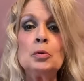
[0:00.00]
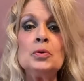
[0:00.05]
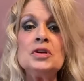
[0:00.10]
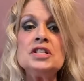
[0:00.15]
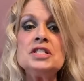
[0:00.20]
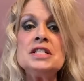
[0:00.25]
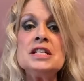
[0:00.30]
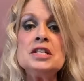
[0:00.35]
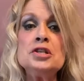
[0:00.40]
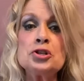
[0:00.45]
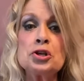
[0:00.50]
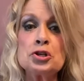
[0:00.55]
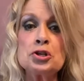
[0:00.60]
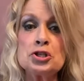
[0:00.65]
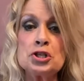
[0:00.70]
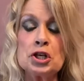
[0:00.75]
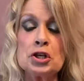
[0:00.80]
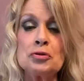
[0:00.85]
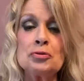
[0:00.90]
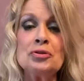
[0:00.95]
we teach our
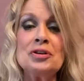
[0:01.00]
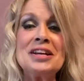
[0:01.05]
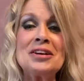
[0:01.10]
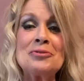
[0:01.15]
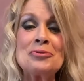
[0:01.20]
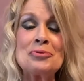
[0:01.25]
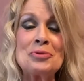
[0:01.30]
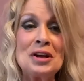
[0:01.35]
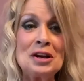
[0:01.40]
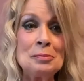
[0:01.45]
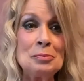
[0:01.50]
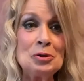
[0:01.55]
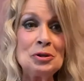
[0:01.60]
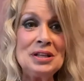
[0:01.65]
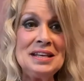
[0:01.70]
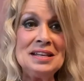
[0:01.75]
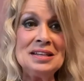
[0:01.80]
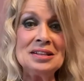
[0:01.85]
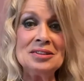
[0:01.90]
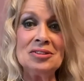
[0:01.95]
children incredible
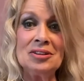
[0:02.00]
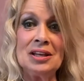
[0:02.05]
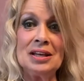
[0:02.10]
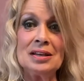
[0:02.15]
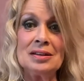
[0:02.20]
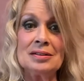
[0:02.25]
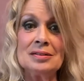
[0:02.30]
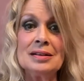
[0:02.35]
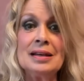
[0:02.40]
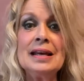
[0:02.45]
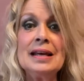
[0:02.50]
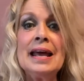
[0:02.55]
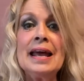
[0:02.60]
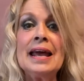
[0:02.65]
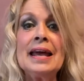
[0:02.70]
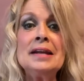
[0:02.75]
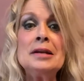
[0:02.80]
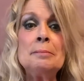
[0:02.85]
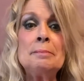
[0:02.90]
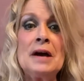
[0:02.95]
healing
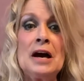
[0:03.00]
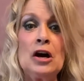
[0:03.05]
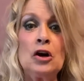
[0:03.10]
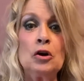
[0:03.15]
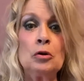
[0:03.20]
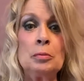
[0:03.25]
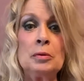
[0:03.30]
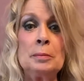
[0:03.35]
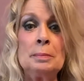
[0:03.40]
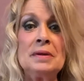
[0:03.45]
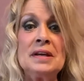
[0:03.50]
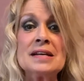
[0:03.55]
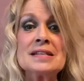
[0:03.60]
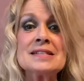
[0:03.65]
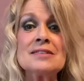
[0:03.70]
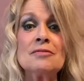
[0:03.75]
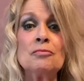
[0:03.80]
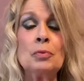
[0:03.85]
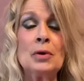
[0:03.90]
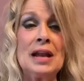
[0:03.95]
and empowerment
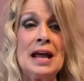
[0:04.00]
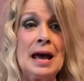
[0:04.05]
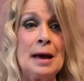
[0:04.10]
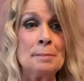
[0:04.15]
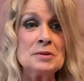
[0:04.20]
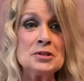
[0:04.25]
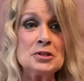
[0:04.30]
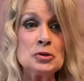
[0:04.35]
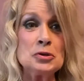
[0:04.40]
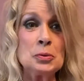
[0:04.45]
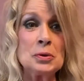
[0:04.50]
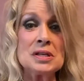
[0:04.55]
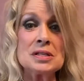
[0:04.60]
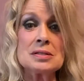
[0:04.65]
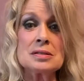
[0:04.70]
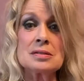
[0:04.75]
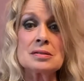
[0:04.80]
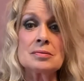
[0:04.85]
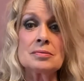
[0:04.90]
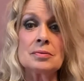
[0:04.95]
because of what happened to
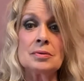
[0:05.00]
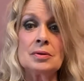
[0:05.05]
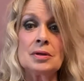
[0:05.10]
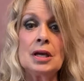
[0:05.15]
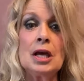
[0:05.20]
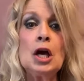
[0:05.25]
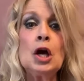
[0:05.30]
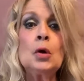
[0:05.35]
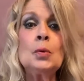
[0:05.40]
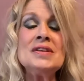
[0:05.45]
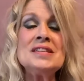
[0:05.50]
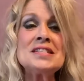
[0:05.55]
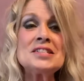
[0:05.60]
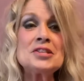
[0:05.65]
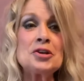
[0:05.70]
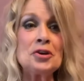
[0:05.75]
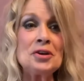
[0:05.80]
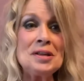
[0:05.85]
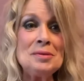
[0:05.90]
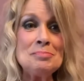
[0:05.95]
us. We
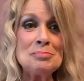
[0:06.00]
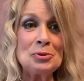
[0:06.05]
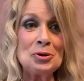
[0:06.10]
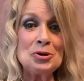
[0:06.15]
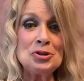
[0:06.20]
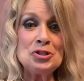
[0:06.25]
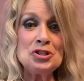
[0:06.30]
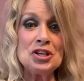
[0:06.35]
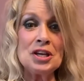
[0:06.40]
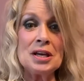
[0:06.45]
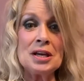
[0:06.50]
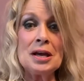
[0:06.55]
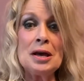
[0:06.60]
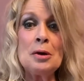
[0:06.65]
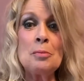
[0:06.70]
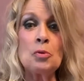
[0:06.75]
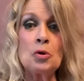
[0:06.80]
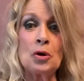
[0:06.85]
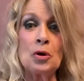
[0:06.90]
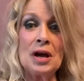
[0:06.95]
start emerging
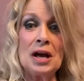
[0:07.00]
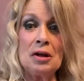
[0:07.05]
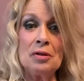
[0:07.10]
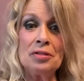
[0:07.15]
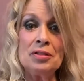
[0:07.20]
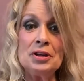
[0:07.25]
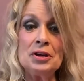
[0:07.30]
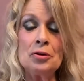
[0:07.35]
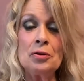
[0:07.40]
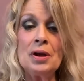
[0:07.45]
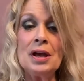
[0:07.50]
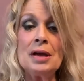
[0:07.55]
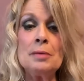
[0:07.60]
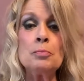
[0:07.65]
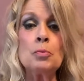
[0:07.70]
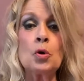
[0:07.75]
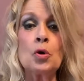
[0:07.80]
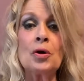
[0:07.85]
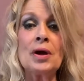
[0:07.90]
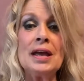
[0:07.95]
more healthier and
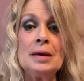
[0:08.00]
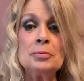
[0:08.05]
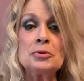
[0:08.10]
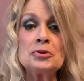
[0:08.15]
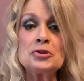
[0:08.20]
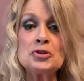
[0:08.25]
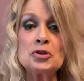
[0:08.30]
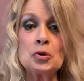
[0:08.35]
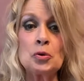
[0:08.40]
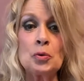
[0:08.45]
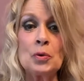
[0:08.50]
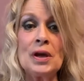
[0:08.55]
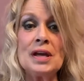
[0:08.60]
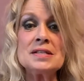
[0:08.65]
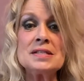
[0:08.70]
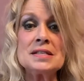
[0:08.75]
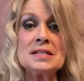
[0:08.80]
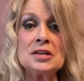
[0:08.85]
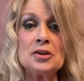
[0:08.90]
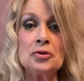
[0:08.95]
more able to
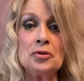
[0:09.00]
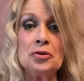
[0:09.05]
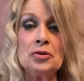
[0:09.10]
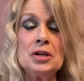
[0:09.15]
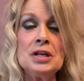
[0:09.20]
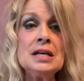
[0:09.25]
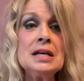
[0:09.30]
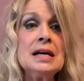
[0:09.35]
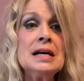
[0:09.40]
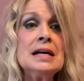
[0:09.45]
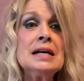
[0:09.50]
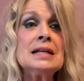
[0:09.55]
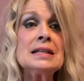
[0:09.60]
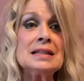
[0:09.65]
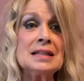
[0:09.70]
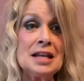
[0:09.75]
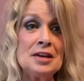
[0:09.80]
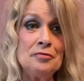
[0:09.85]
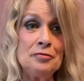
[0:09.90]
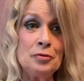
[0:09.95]
create security,
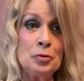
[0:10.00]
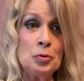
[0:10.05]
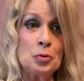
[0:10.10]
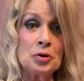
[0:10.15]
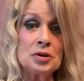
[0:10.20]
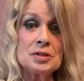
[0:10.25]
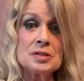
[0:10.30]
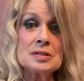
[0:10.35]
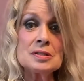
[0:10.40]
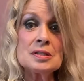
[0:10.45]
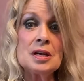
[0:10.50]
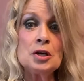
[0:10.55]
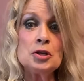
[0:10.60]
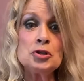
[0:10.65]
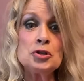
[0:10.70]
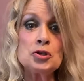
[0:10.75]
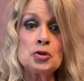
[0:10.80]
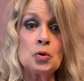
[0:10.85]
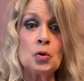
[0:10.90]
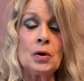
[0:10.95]
life force,
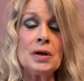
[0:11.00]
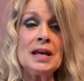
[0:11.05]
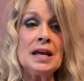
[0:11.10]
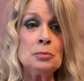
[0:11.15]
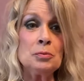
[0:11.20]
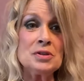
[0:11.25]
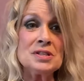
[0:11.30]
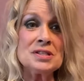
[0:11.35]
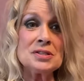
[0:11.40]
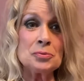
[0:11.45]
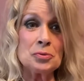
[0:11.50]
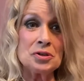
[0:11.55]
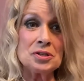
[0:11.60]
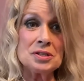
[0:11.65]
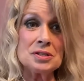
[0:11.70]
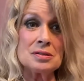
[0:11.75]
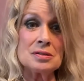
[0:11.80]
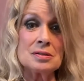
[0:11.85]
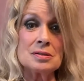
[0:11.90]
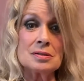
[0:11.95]
joy, and
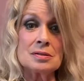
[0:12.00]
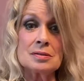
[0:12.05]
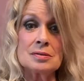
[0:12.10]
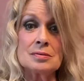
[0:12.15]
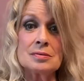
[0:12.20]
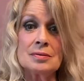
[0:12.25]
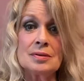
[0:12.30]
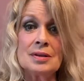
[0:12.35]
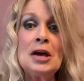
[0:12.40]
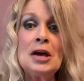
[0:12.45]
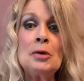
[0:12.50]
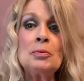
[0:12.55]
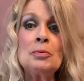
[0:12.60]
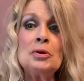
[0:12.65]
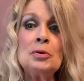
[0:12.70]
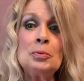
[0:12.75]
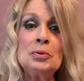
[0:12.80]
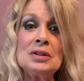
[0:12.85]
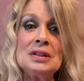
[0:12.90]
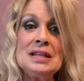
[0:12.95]
resources. We
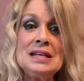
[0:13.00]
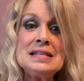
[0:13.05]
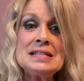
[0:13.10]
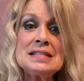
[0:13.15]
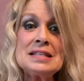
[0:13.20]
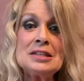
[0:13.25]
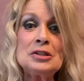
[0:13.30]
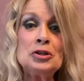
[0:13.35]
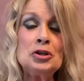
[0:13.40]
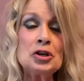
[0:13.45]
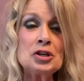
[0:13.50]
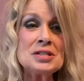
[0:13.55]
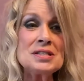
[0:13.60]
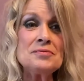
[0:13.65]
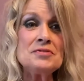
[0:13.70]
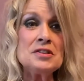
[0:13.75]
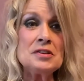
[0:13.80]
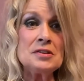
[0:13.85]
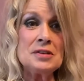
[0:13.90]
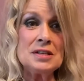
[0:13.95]
release the hooks
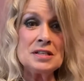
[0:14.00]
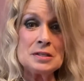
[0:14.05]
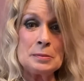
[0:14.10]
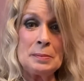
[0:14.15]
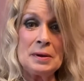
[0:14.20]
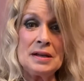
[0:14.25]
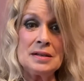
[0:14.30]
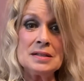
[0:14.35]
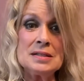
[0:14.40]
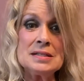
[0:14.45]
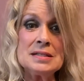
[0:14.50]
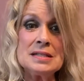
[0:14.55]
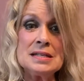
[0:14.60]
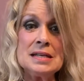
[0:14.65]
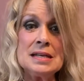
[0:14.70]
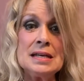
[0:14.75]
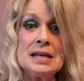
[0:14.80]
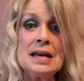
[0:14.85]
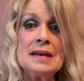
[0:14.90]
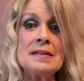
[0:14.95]
of
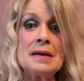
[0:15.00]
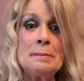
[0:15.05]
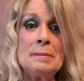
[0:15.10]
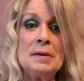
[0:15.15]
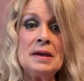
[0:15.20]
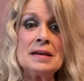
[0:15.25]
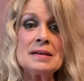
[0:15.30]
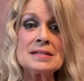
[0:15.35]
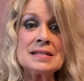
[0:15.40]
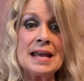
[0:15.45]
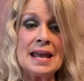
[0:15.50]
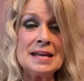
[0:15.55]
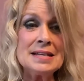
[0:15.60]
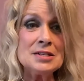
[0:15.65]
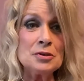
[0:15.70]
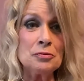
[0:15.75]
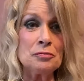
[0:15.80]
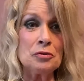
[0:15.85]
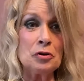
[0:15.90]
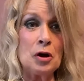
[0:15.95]
dependency that make us
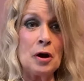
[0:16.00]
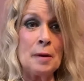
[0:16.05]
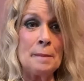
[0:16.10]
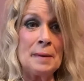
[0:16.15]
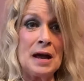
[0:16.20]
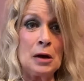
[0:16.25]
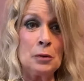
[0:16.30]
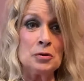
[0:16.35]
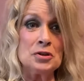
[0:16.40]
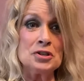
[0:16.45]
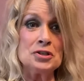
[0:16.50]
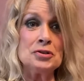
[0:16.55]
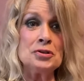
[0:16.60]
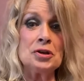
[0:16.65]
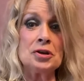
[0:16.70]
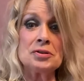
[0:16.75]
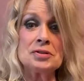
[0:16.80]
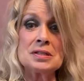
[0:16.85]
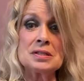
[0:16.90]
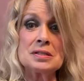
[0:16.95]
hand over our power to
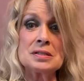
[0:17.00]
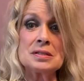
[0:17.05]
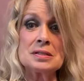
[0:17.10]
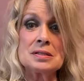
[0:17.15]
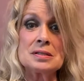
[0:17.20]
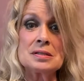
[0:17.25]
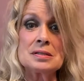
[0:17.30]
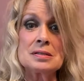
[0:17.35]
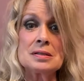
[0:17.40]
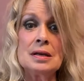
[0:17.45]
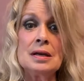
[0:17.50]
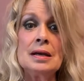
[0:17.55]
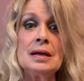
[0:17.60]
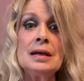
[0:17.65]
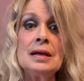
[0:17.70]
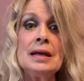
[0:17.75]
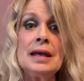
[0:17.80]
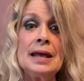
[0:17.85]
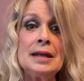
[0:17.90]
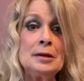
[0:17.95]
narcissists
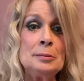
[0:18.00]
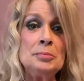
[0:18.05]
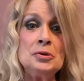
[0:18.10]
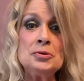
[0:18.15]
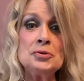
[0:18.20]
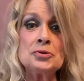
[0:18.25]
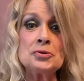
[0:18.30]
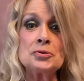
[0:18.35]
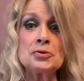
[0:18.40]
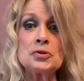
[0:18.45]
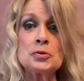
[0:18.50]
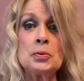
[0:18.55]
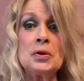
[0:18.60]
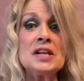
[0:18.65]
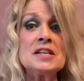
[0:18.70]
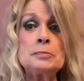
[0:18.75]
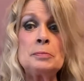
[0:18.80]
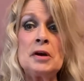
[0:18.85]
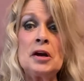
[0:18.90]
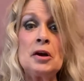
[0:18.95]
and abusers. When
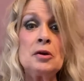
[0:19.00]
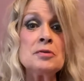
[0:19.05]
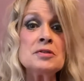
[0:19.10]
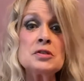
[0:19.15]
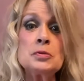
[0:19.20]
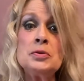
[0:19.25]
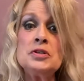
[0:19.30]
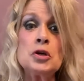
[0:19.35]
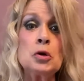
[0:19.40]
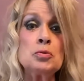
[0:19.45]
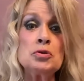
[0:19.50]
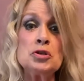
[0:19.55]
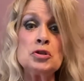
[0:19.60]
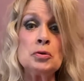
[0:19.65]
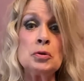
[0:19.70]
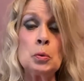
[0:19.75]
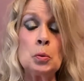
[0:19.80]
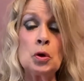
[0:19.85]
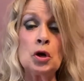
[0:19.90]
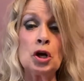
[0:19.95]
as parents we don't do
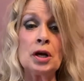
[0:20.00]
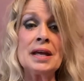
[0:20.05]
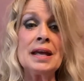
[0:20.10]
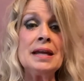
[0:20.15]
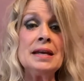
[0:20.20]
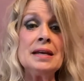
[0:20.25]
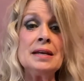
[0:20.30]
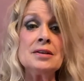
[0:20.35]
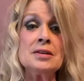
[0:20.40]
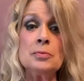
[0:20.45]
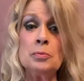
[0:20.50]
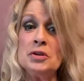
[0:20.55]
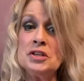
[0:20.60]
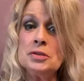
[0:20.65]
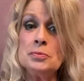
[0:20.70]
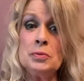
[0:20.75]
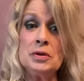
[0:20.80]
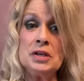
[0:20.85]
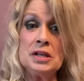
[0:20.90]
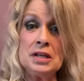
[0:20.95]
the work and
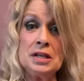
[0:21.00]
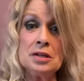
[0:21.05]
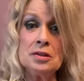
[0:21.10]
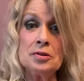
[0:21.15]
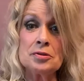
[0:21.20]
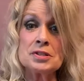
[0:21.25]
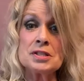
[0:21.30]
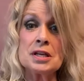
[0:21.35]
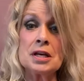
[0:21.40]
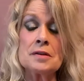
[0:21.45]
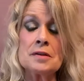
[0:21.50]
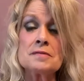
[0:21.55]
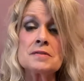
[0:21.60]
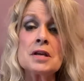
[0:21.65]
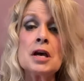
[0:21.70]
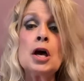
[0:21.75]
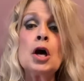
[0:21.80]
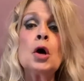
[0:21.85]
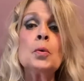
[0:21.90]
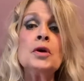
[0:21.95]
we heal ourselves,
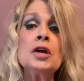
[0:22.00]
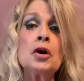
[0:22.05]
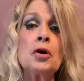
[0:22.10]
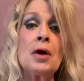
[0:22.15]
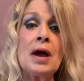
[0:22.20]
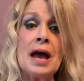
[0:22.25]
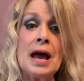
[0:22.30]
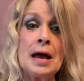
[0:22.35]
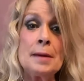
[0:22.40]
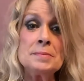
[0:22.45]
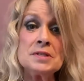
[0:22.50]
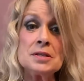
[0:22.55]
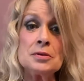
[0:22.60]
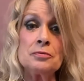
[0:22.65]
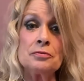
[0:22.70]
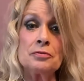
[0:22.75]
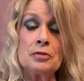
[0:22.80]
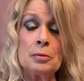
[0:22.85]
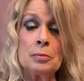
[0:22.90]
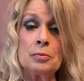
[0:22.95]
we are absent
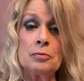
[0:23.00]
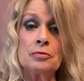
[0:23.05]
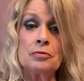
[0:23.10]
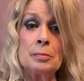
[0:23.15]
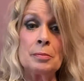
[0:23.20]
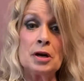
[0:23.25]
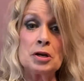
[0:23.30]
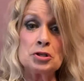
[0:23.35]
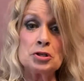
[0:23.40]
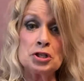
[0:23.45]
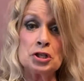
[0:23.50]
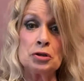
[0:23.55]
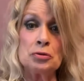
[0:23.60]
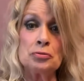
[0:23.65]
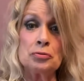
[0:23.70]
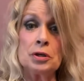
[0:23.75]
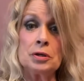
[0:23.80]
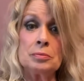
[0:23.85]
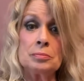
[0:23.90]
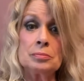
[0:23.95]
from our
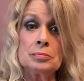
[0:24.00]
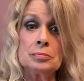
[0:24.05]
children.